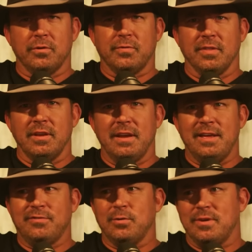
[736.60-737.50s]
for the
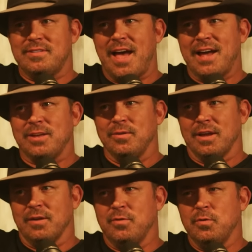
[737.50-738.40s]
left to attack you.
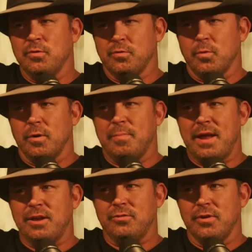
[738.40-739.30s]
Like if you use the word
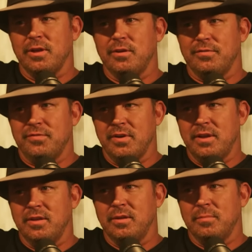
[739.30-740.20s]
patriot or
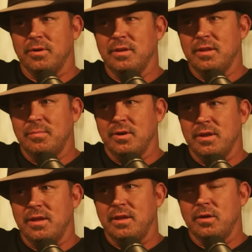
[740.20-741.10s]
freedom or
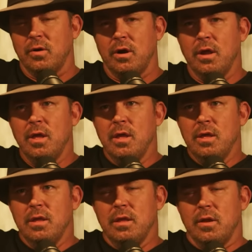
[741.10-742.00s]
liberty or,
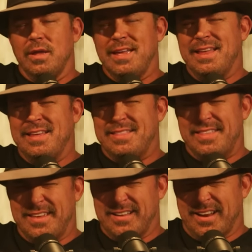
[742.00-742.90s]
you know,
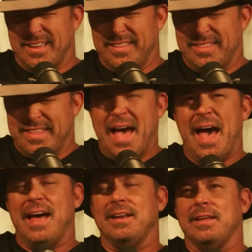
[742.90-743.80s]
anything like
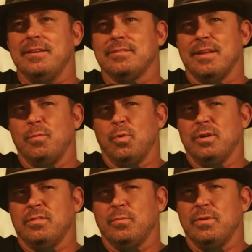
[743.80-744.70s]
that, and it's like
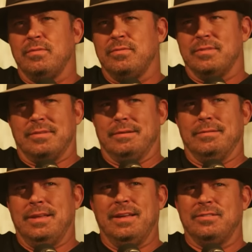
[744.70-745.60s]
words that we've just like,
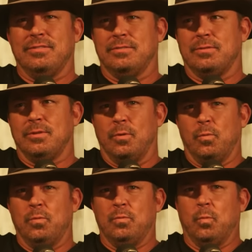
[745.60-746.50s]
it's just
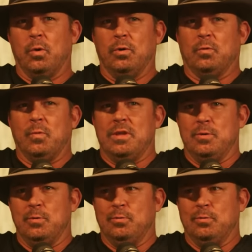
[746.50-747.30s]
the words we use